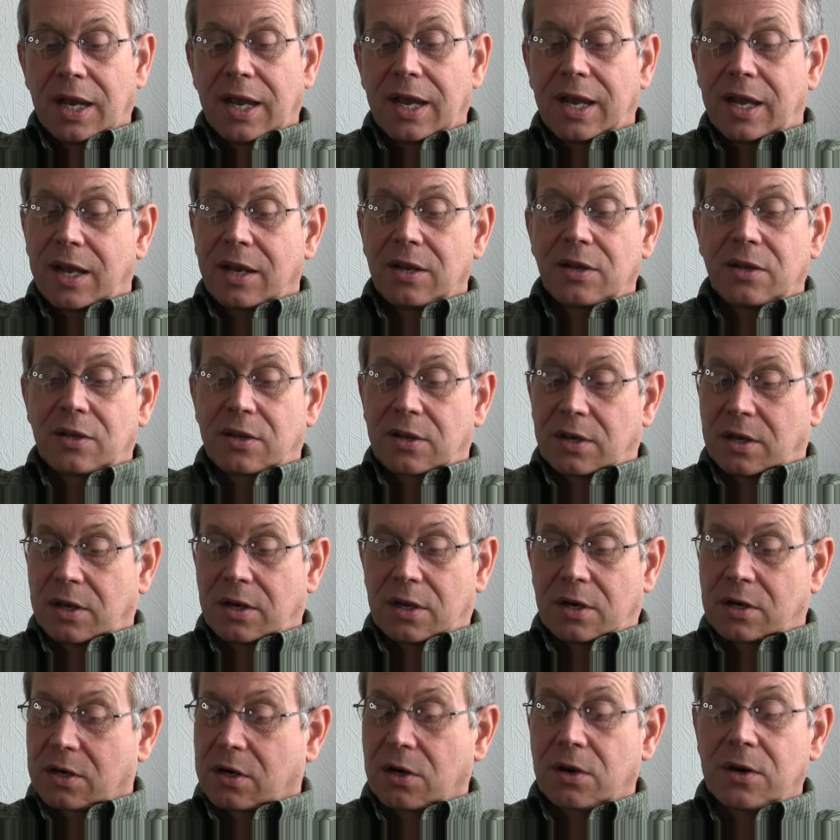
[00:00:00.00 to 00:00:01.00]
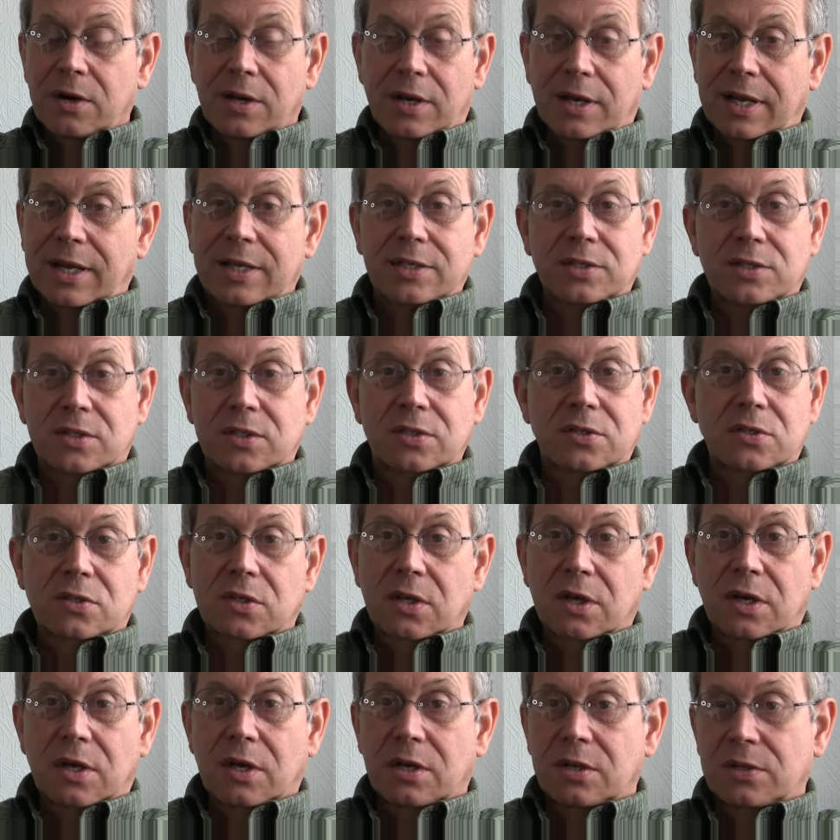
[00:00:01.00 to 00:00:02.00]
And current lenses,
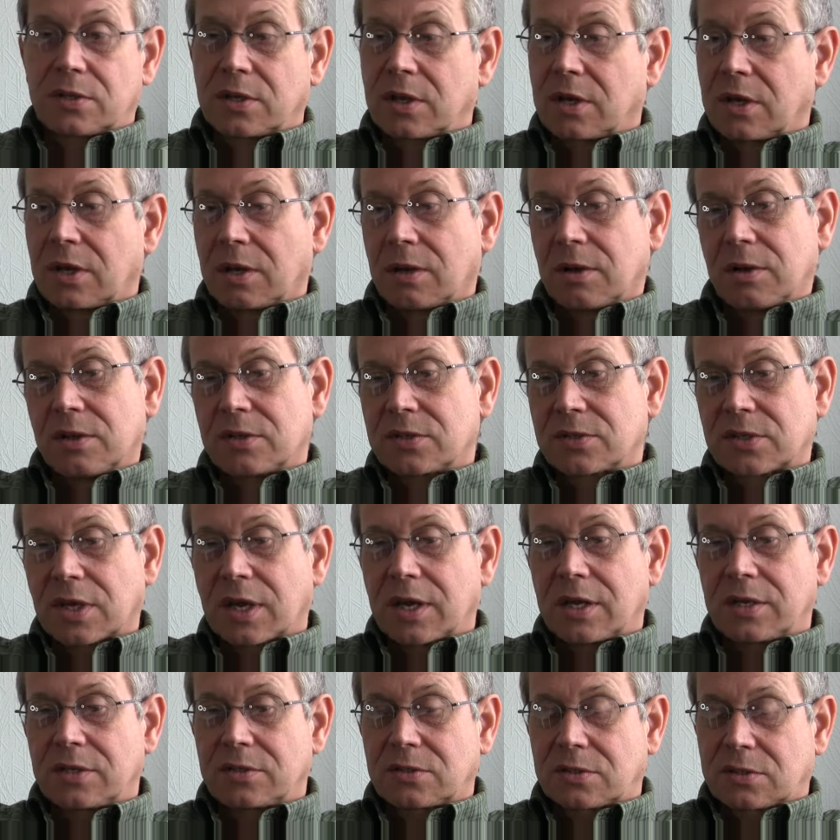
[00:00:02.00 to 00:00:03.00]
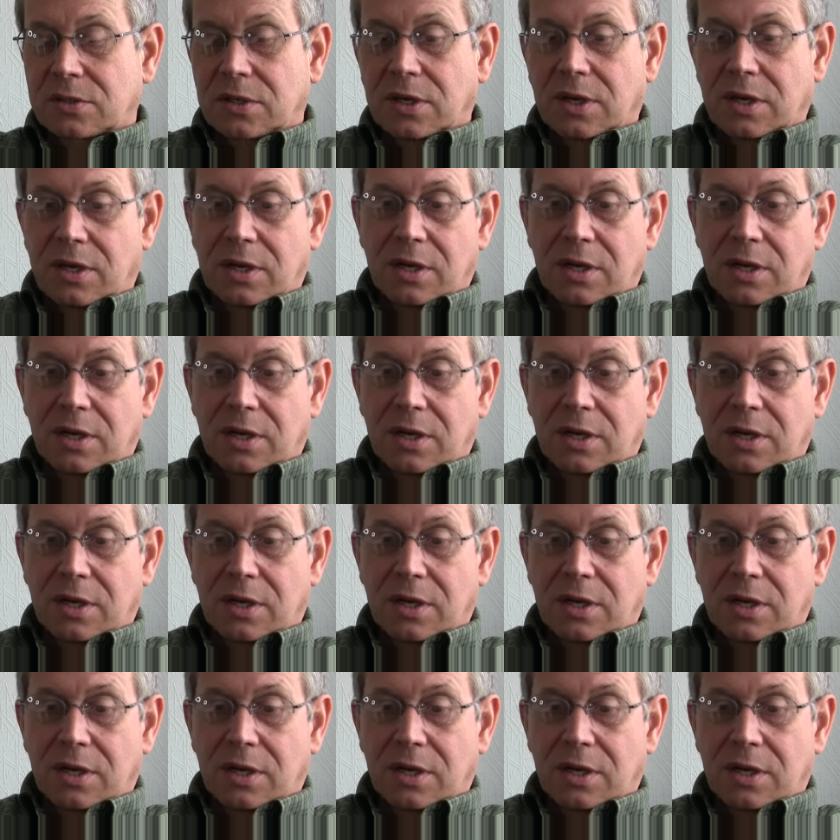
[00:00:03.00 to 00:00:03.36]
the Zeiss